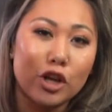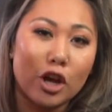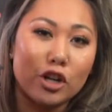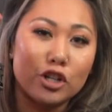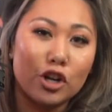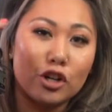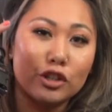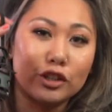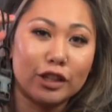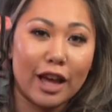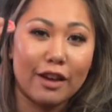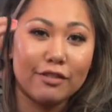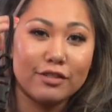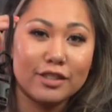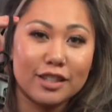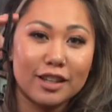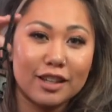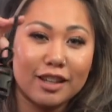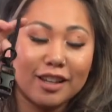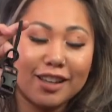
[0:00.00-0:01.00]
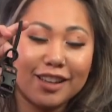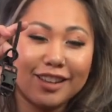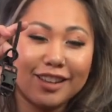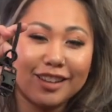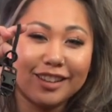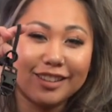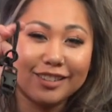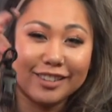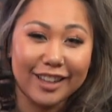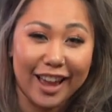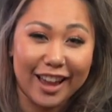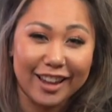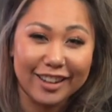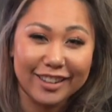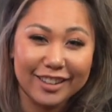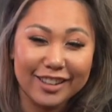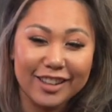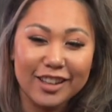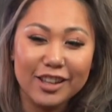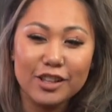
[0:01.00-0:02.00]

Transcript: on your left leg.